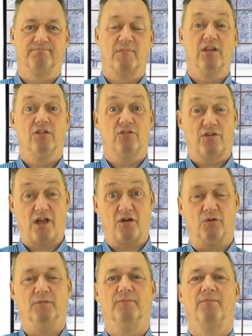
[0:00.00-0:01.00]

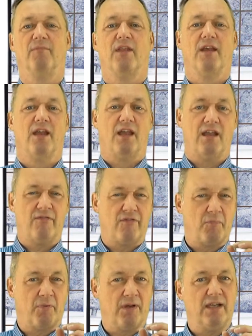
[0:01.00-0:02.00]
So, if the
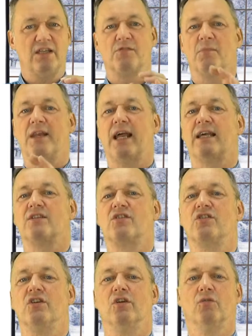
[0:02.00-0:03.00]
policeman
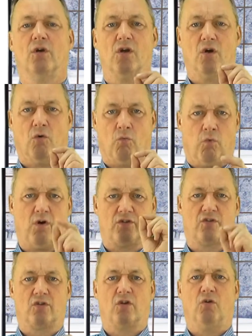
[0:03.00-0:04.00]
asks you,
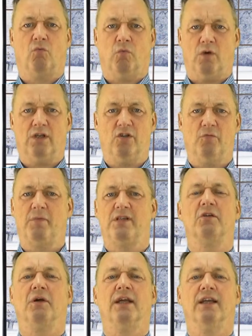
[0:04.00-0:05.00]
what will you be
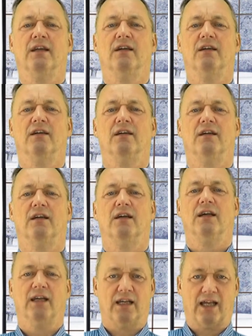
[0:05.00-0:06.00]
doing
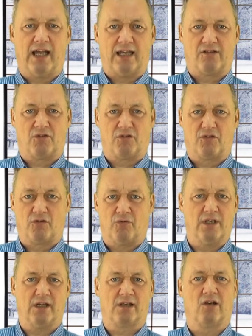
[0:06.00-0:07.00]
at
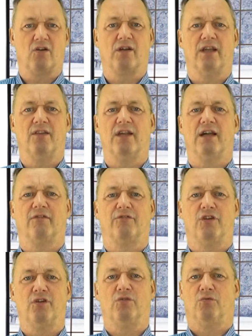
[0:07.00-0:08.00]
3 o'clock in the
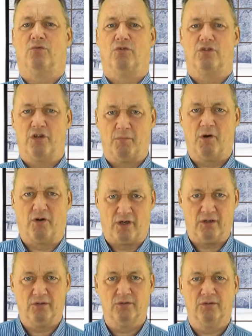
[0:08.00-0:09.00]
afternoon
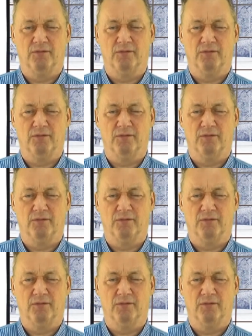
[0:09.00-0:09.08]
tomorrow?